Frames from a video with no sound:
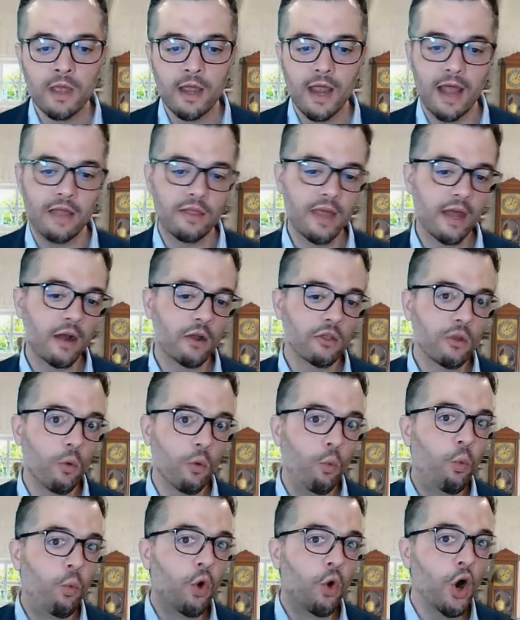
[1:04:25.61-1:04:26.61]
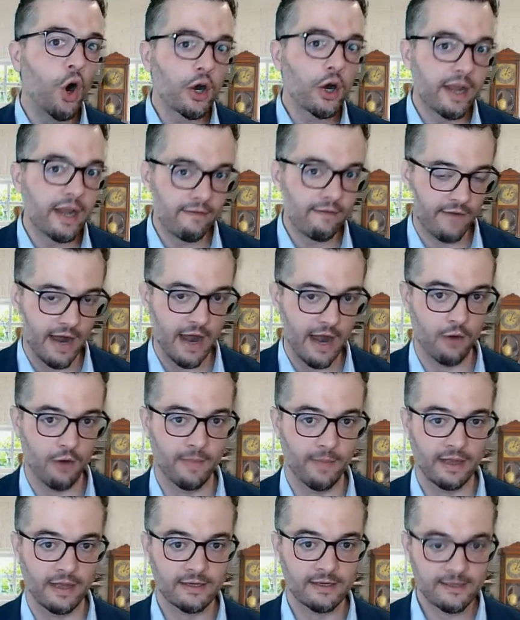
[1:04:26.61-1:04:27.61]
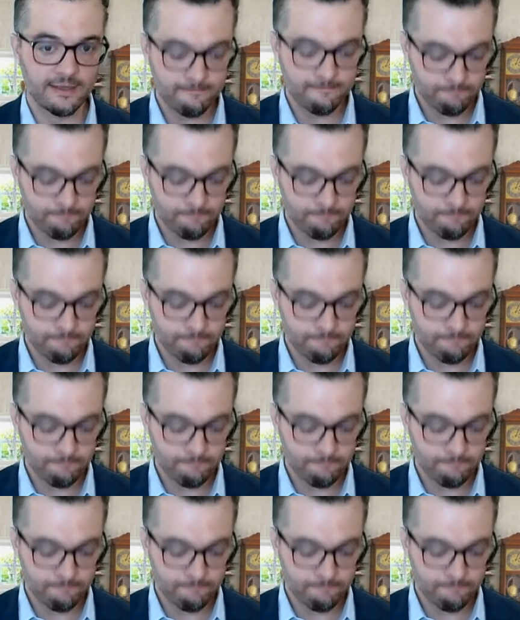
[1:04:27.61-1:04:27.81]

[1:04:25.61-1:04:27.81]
and then on the work environment,